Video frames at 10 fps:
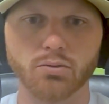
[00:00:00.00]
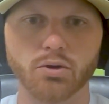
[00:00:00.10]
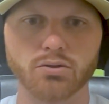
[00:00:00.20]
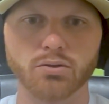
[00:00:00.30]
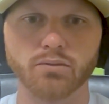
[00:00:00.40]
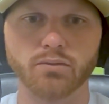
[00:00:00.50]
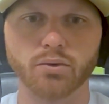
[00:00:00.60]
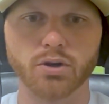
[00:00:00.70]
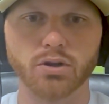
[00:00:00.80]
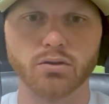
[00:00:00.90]
you want to
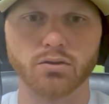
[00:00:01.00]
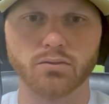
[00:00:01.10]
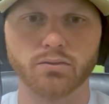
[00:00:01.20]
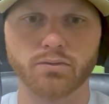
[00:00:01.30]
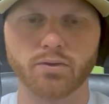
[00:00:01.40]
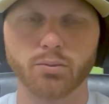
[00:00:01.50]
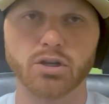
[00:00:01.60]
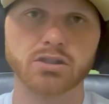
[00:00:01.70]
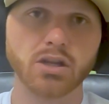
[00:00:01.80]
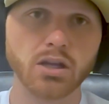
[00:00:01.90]
avoid from an
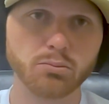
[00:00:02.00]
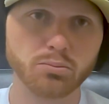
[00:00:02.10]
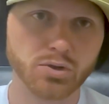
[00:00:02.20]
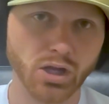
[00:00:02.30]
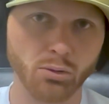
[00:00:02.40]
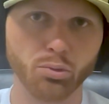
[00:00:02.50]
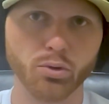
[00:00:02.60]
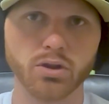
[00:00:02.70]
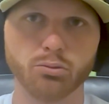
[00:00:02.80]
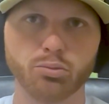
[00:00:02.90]
estate
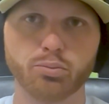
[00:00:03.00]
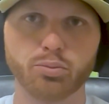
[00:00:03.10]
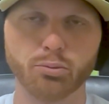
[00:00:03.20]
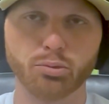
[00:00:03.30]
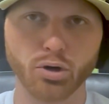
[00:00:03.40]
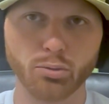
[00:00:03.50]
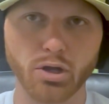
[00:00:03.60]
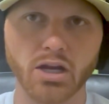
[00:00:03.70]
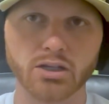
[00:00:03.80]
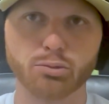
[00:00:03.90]
standpoint the
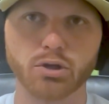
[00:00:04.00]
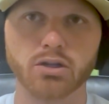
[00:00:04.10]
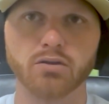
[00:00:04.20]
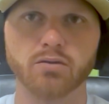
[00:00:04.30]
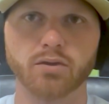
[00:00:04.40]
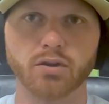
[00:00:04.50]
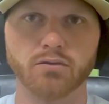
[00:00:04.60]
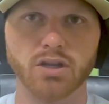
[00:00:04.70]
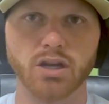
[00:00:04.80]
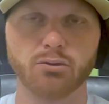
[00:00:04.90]
probate aspect
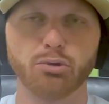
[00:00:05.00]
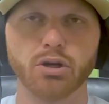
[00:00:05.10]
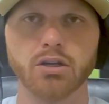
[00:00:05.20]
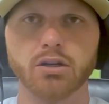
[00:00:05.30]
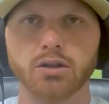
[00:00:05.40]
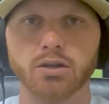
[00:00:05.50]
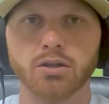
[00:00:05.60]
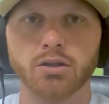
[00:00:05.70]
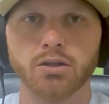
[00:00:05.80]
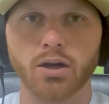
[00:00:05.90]
of death. But
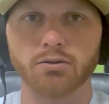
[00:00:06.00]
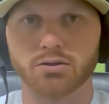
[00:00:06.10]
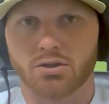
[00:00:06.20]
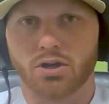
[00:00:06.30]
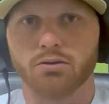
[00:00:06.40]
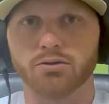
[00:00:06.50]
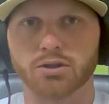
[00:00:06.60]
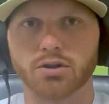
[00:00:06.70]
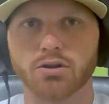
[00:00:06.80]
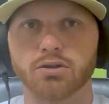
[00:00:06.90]
I was
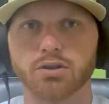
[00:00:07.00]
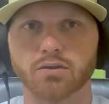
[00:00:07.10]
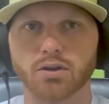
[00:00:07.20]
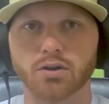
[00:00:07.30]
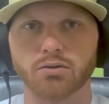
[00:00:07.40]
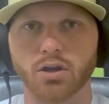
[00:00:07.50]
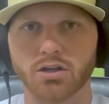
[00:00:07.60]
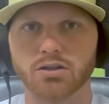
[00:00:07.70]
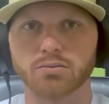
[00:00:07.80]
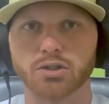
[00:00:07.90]
curious if
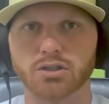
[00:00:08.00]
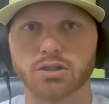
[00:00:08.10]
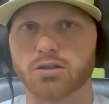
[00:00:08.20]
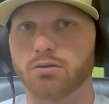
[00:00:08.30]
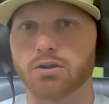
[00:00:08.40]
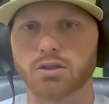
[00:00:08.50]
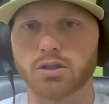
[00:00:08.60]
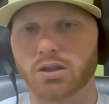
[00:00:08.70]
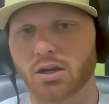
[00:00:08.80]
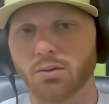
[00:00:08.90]
that does make sense though with the
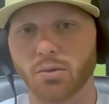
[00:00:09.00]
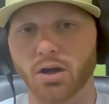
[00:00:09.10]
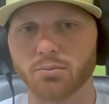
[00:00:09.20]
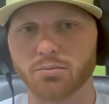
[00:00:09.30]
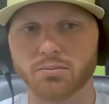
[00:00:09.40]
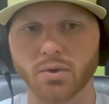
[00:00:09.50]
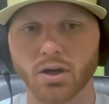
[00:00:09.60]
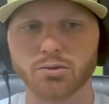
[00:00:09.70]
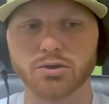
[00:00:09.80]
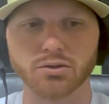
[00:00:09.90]
death, and I'm
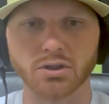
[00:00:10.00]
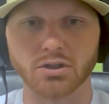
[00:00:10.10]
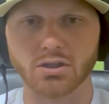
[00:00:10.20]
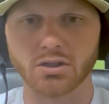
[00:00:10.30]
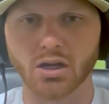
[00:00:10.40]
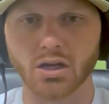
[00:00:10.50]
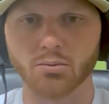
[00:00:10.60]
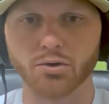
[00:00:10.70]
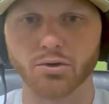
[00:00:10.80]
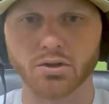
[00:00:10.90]
enjoying this because I
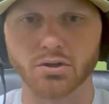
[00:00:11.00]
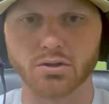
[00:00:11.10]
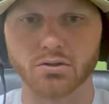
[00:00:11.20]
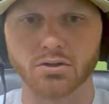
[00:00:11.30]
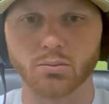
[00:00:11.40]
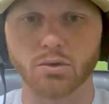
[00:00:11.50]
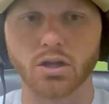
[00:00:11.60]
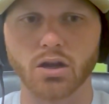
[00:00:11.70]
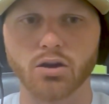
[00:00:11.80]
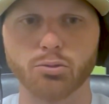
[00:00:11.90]
am learning something,
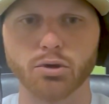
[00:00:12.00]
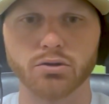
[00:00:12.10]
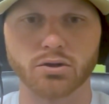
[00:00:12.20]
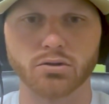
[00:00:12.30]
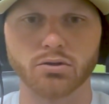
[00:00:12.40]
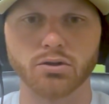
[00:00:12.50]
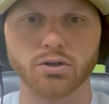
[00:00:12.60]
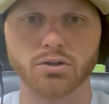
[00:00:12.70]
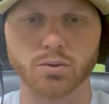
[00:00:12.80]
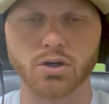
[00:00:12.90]
and I hope others are
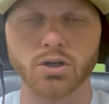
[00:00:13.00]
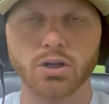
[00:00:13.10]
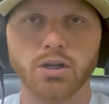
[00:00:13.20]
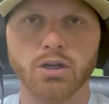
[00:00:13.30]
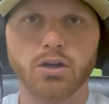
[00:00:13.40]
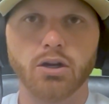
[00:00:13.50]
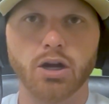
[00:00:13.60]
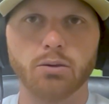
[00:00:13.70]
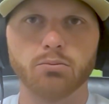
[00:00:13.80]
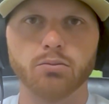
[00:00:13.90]
learning as well.
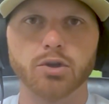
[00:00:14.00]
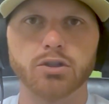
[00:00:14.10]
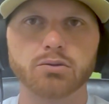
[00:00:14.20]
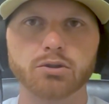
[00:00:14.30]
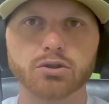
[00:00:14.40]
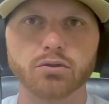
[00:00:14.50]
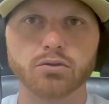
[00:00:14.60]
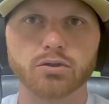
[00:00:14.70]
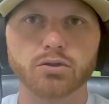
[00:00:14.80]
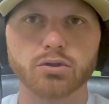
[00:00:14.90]
Let's switch
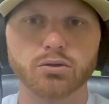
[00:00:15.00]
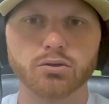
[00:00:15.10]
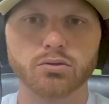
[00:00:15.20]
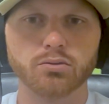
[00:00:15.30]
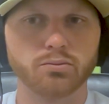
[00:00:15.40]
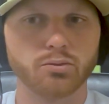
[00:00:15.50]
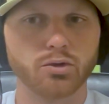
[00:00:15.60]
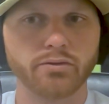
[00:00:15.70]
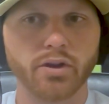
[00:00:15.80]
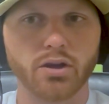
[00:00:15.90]
over to
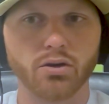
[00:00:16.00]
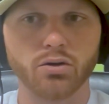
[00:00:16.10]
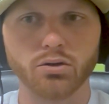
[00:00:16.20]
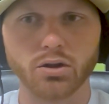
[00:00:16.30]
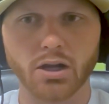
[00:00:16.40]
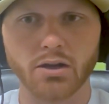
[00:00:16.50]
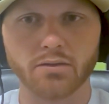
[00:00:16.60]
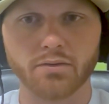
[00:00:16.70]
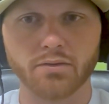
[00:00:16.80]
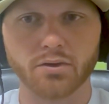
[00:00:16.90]
more of like a whole
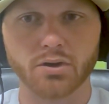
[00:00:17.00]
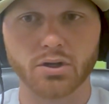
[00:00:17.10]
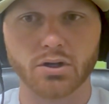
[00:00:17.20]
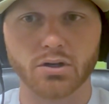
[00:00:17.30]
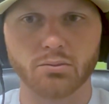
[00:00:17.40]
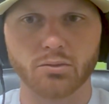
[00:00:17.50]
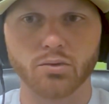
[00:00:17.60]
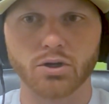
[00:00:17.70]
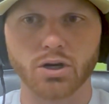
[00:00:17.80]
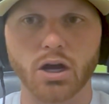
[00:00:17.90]
life
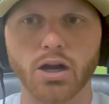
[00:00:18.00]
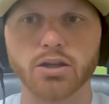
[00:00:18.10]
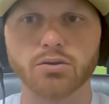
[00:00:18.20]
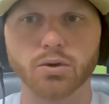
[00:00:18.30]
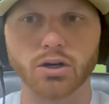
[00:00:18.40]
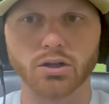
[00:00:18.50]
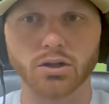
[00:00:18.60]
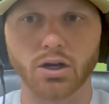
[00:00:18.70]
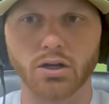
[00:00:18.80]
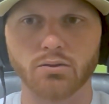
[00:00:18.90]
or an IUL.
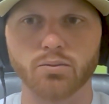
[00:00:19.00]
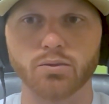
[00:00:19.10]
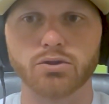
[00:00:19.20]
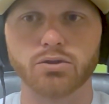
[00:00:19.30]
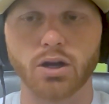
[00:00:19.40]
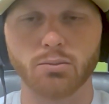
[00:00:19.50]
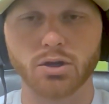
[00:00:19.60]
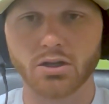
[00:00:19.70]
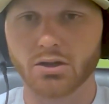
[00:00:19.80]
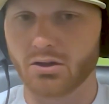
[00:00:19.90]
I'm
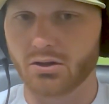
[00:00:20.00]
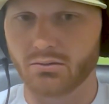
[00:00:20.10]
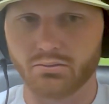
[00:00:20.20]
gonna